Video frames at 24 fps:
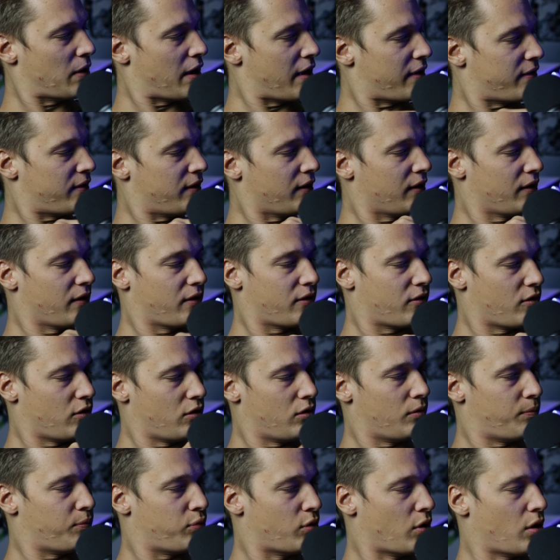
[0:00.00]
plastic
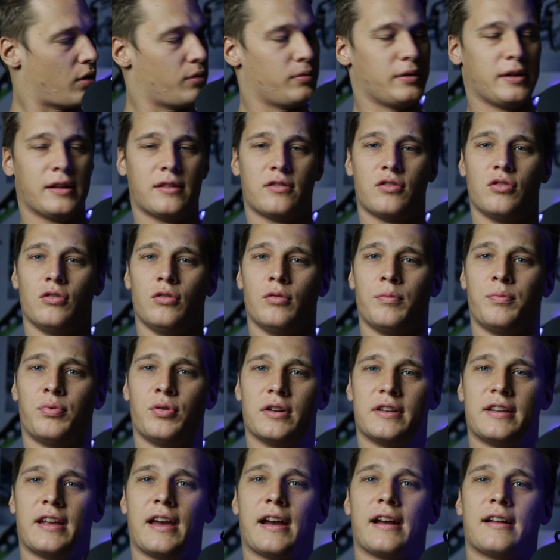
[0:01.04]
insole probably to
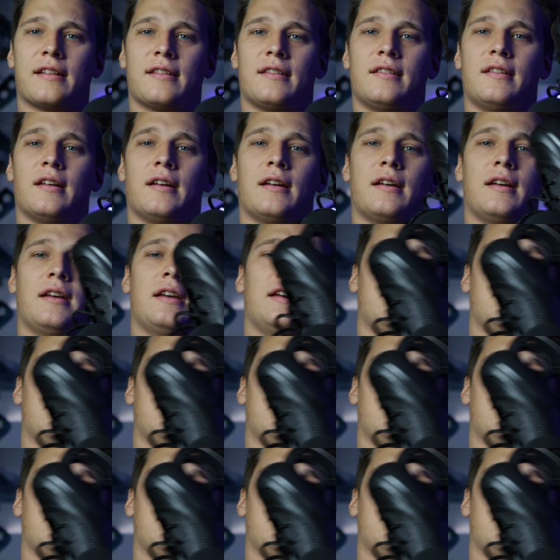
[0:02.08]
protect the